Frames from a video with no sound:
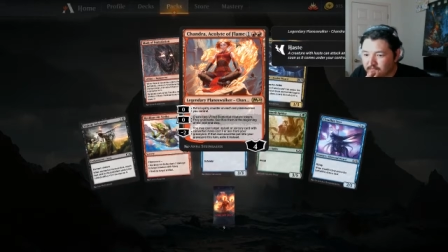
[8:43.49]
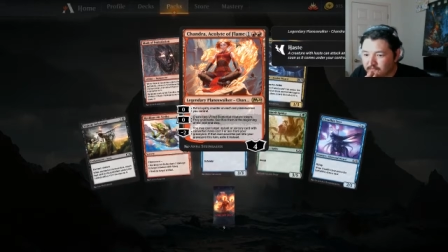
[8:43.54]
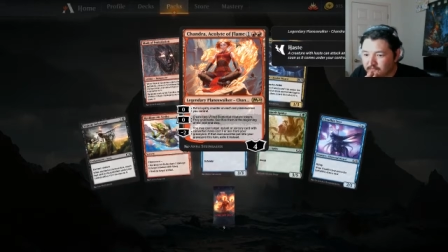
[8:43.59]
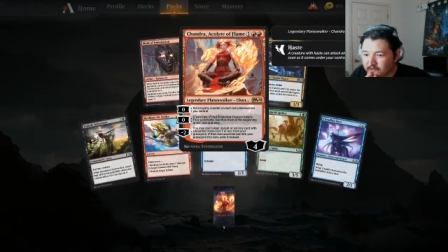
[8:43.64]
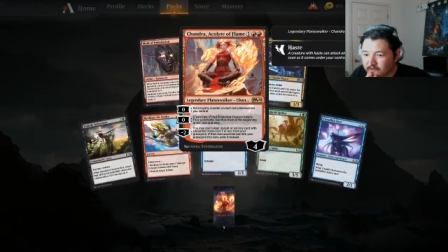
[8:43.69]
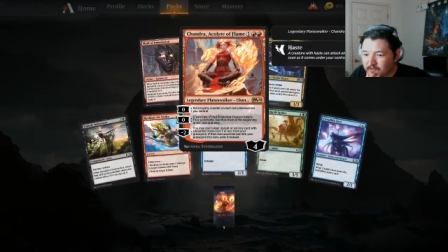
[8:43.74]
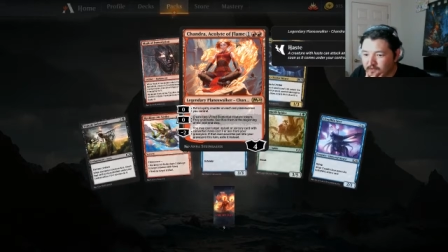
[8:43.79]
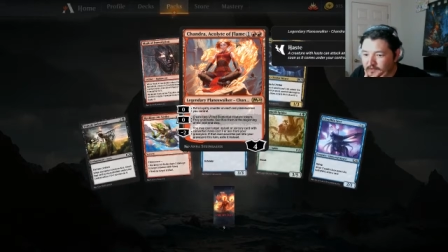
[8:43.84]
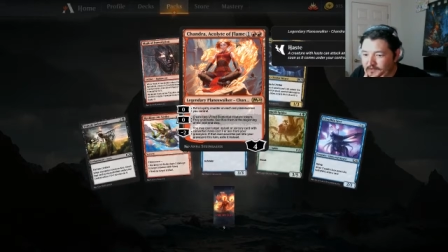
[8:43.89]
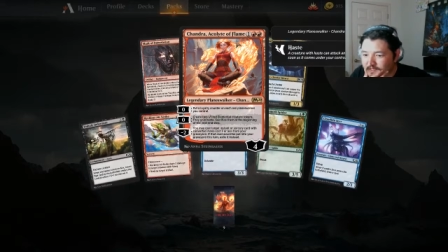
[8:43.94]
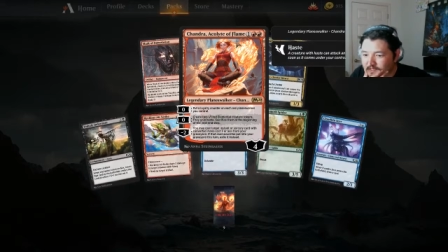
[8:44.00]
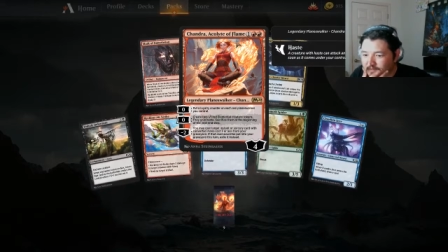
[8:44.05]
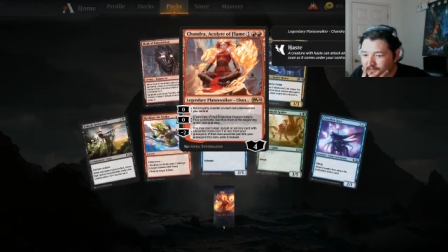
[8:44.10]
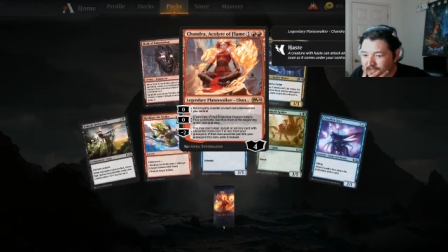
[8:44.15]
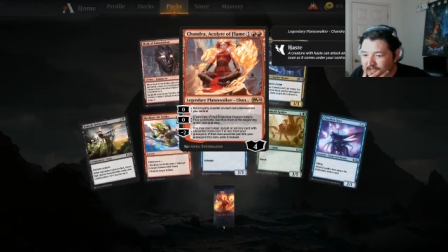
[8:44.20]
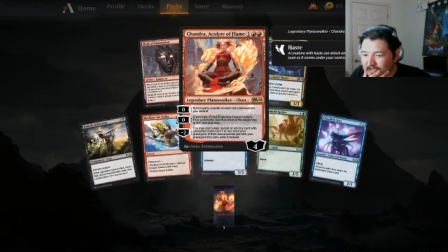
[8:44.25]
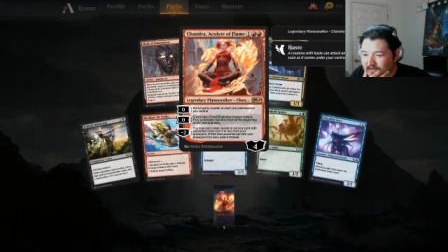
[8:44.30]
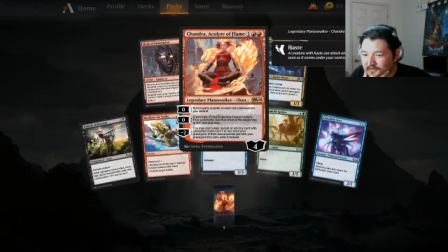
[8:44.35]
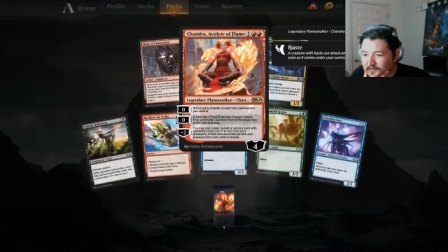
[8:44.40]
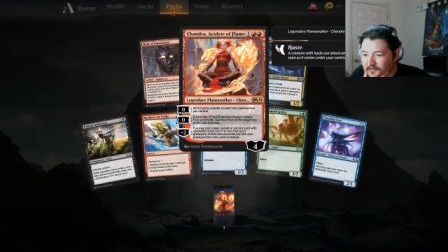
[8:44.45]
So you still got to
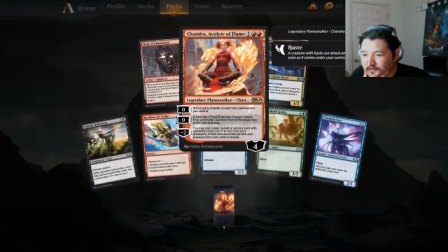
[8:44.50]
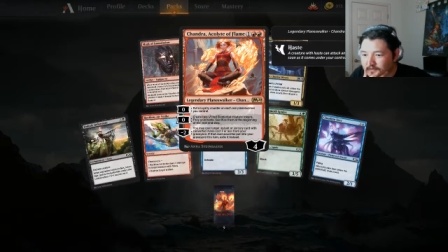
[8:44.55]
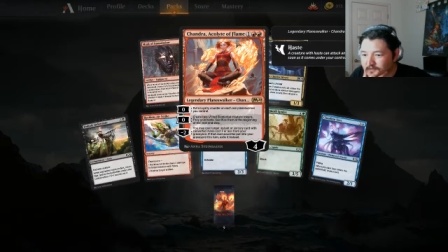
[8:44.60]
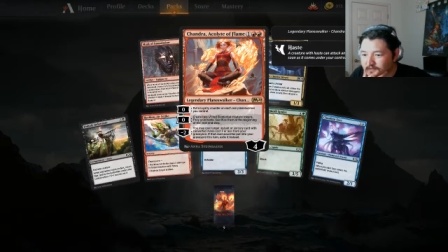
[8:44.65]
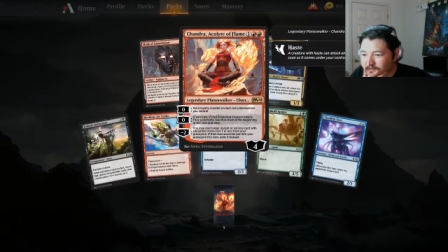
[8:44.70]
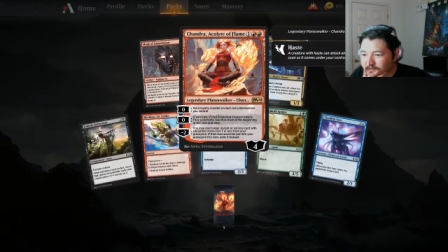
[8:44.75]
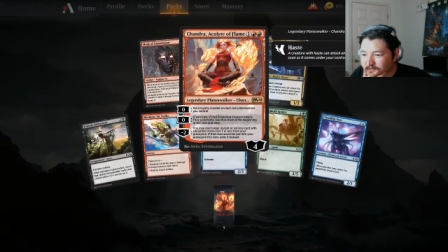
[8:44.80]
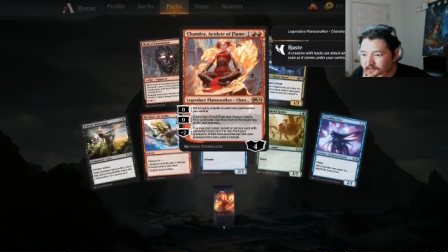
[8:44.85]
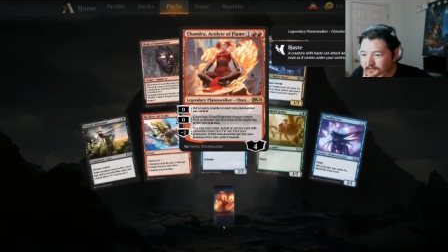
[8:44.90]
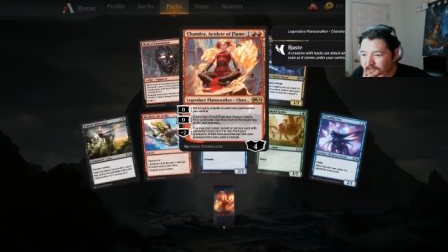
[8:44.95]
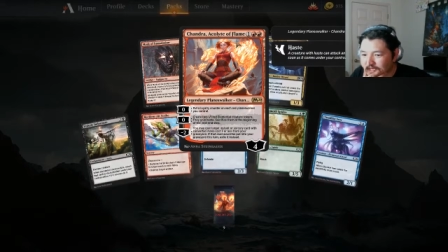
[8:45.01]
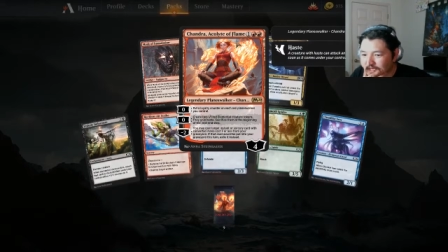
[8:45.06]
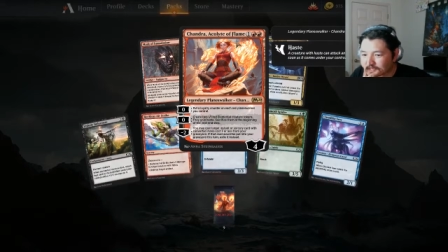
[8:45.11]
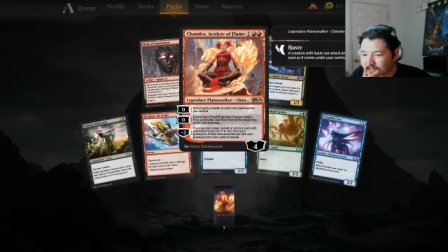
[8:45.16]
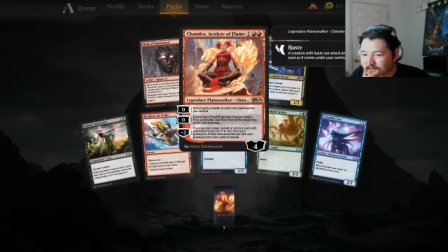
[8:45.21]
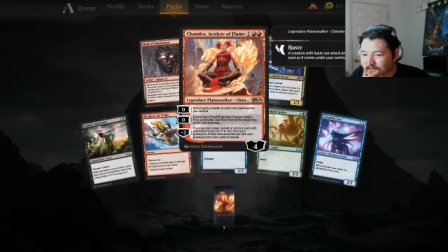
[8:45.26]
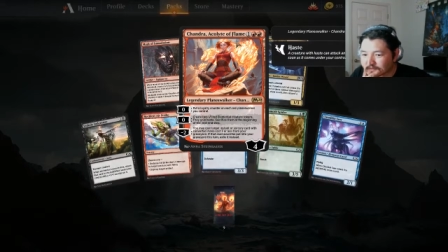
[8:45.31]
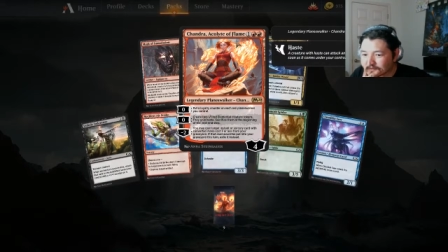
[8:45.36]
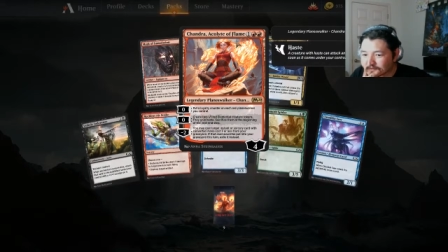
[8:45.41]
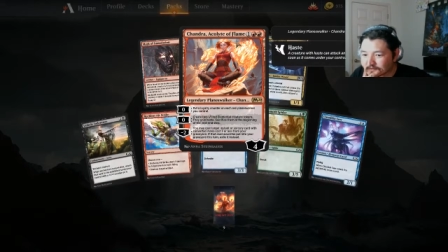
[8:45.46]
pay for it. It doesn't
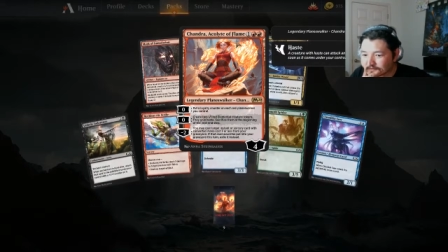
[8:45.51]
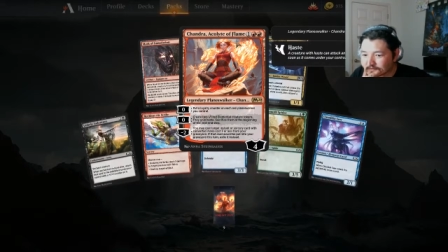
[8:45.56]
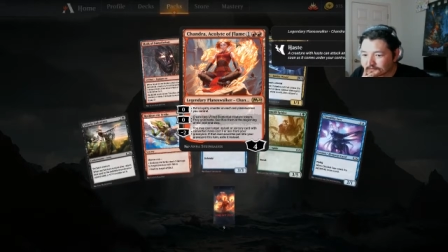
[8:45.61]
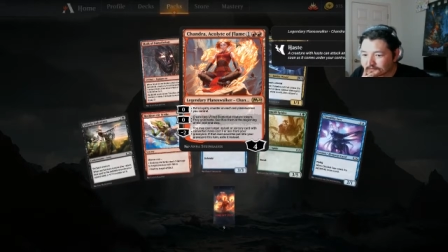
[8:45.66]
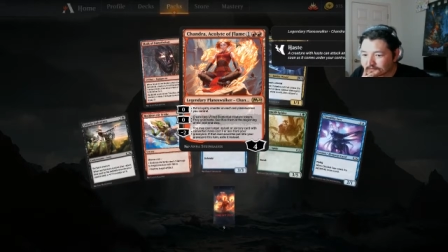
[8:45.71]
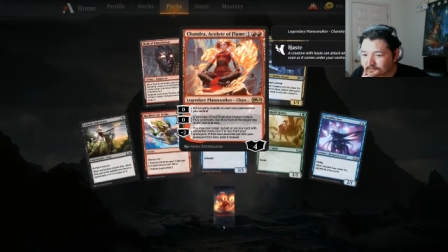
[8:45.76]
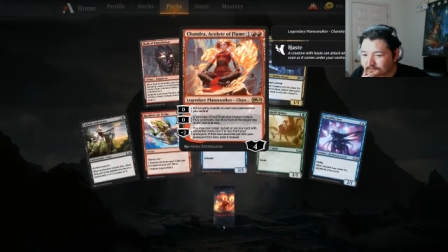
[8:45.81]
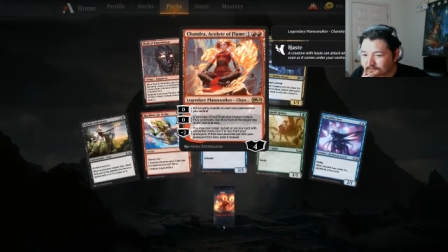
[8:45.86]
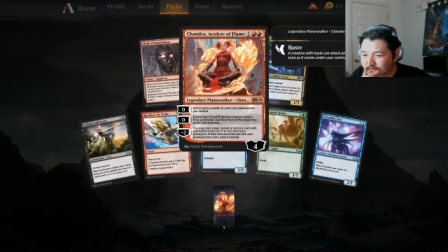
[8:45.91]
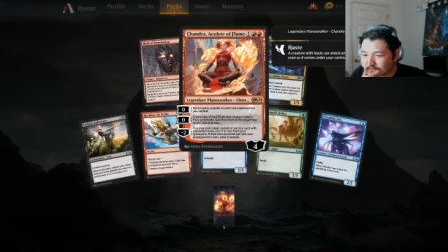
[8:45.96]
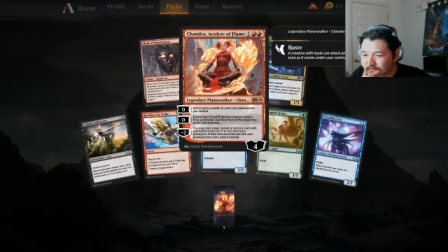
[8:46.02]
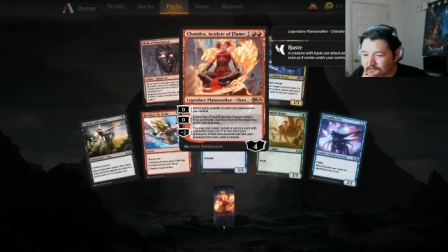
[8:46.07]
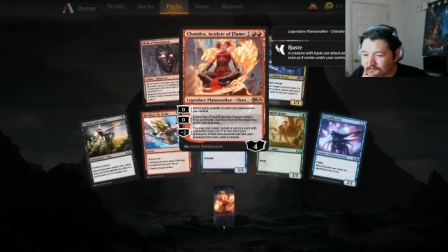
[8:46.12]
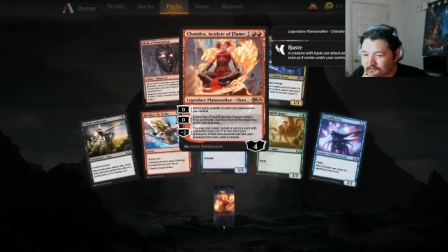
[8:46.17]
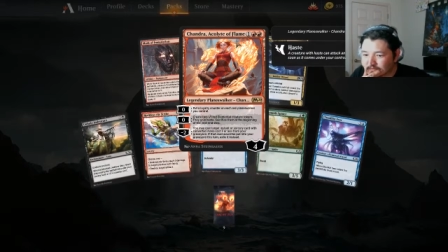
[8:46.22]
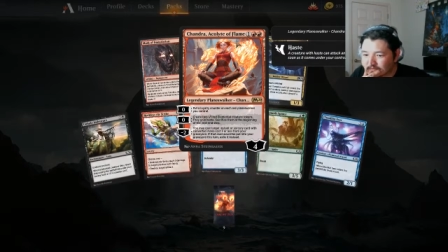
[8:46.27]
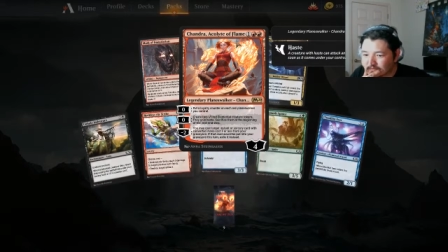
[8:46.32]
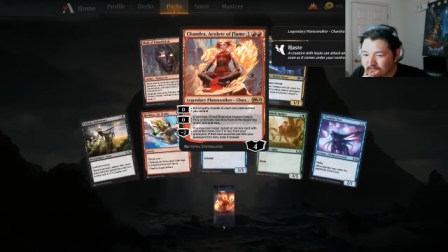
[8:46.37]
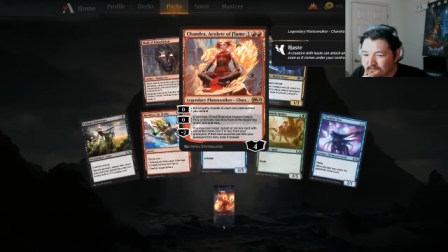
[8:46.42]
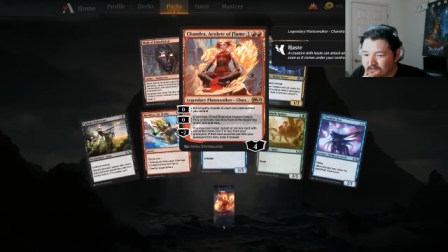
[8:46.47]
cast itself.
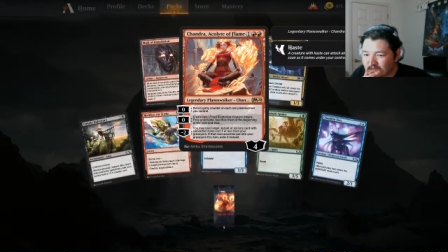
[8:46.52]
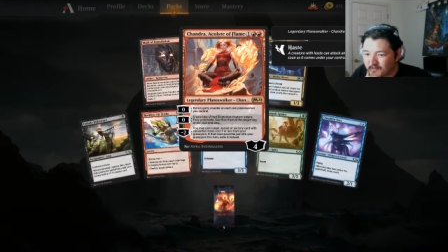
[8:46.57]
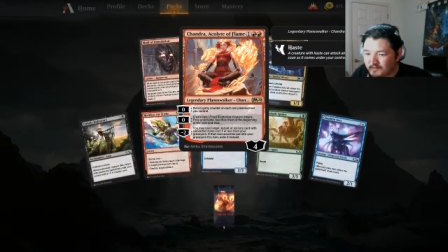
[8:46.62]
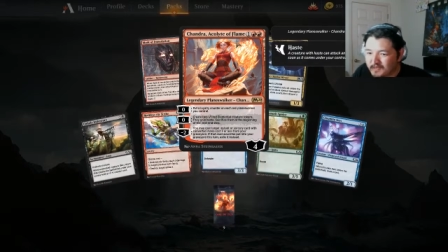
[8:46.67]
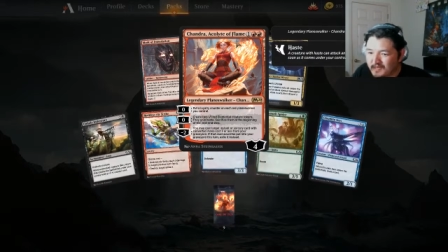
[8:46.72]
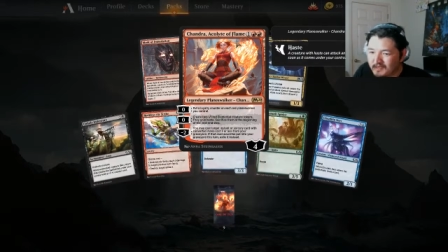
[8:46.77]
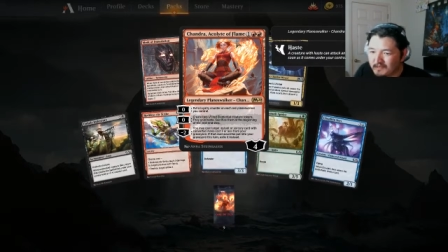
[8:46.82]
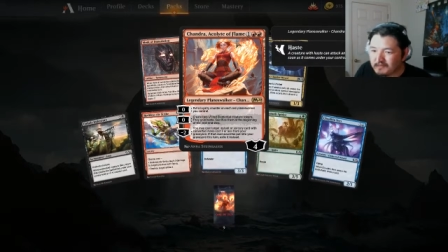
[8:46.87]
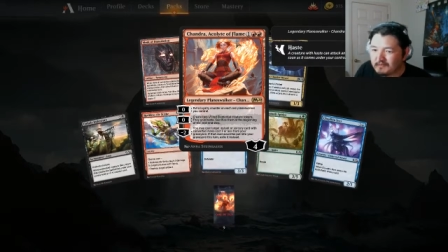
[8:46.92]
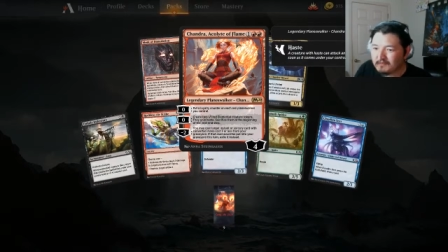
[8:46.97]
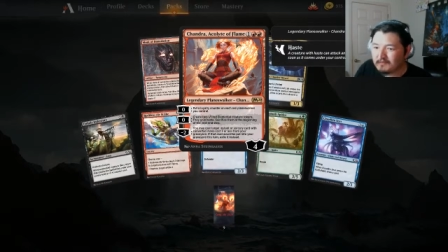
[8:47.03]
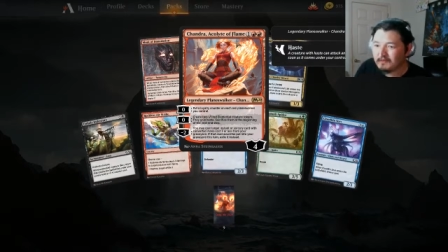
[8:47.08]
It's not bad.